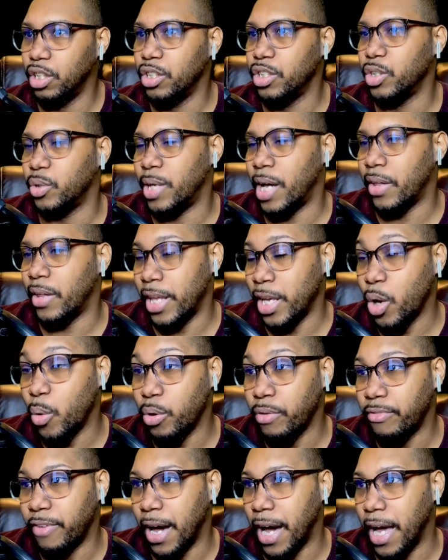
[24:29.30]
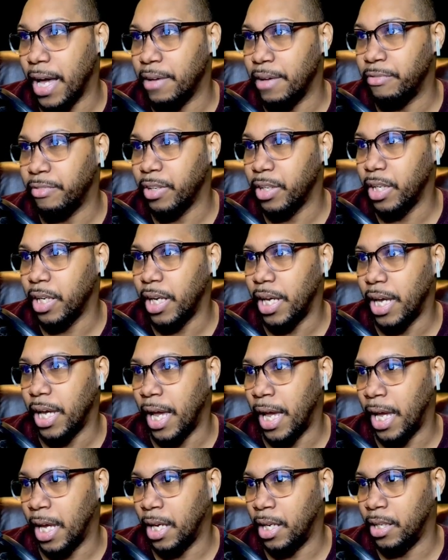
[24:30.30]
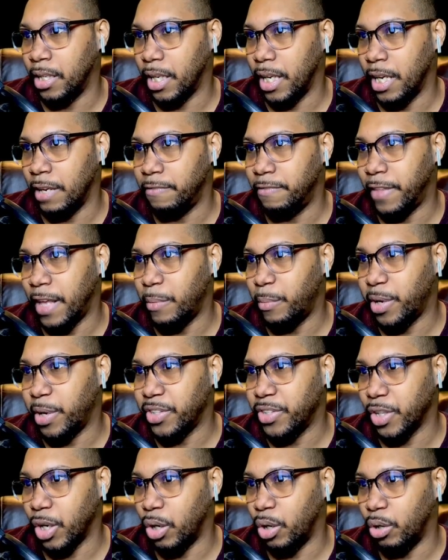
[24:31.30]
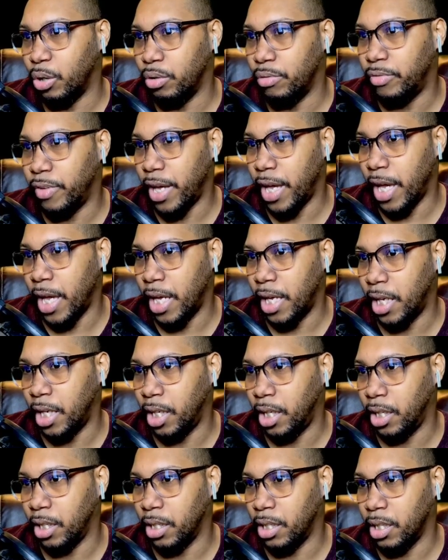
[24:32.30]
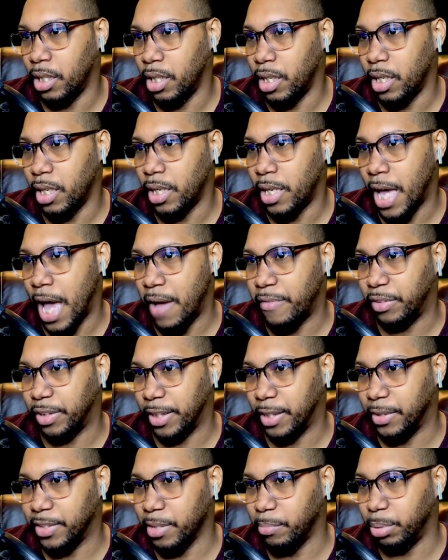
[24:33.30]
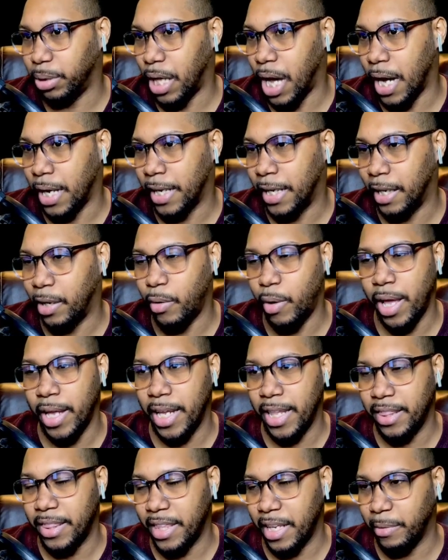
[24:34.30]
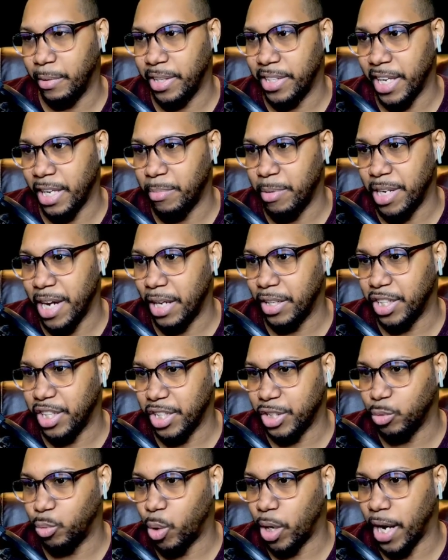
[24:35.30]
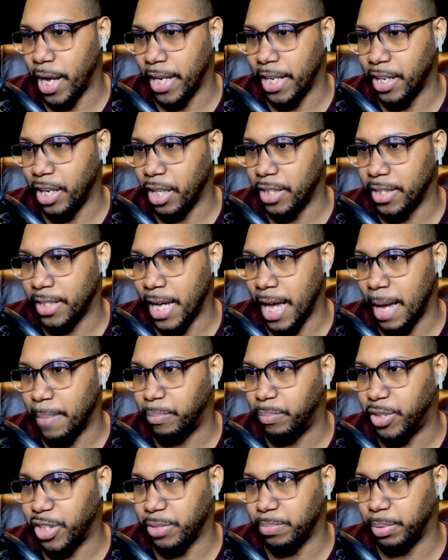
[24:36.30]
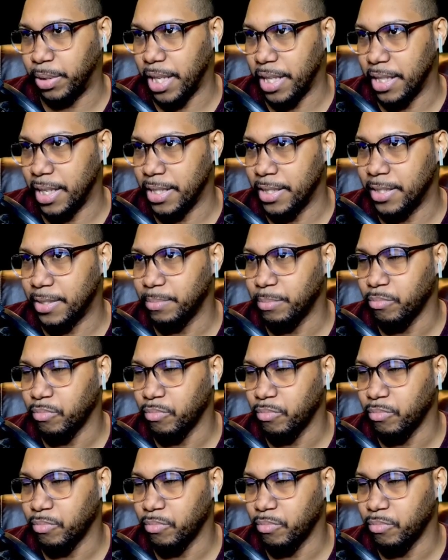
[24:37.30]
now they go to 5, and if they resolve a Cavalier to block here and in theory take me down to just 1, I can untap, just play this,